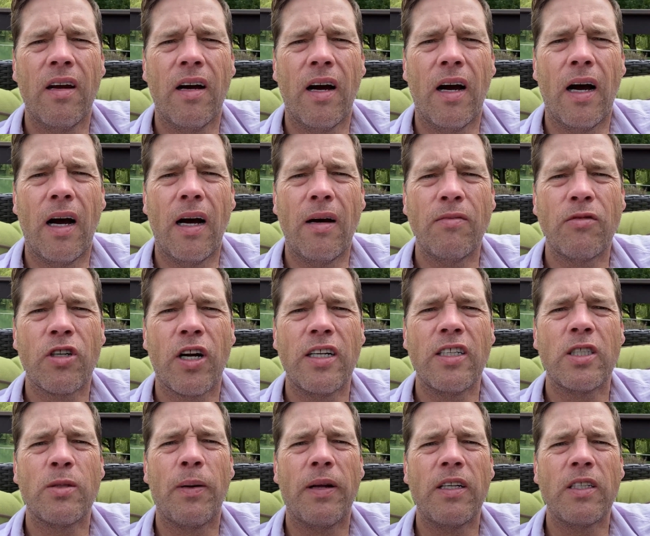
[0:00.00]
I'm trying
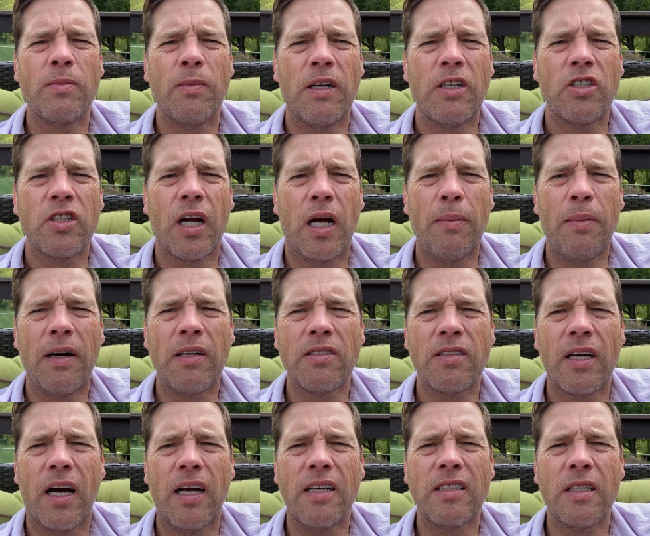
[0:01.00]
to spend as much time
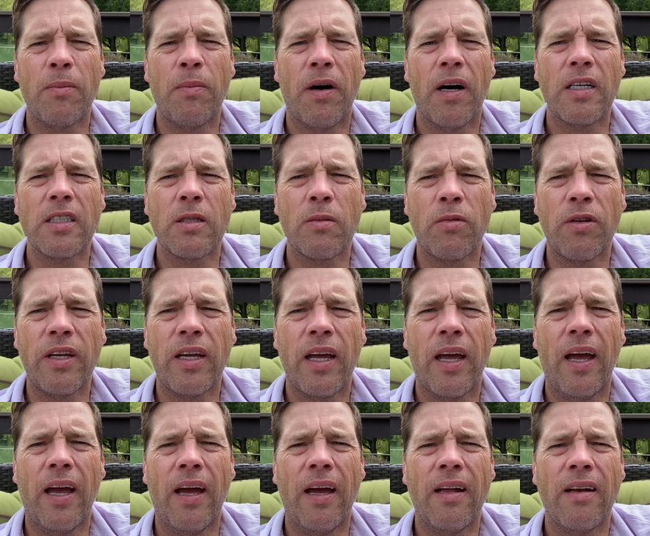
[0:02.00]
outside as I possibly
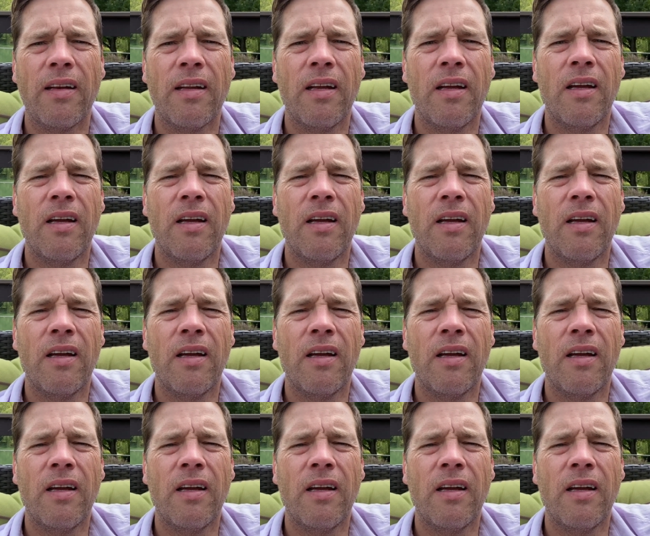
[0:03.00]
can.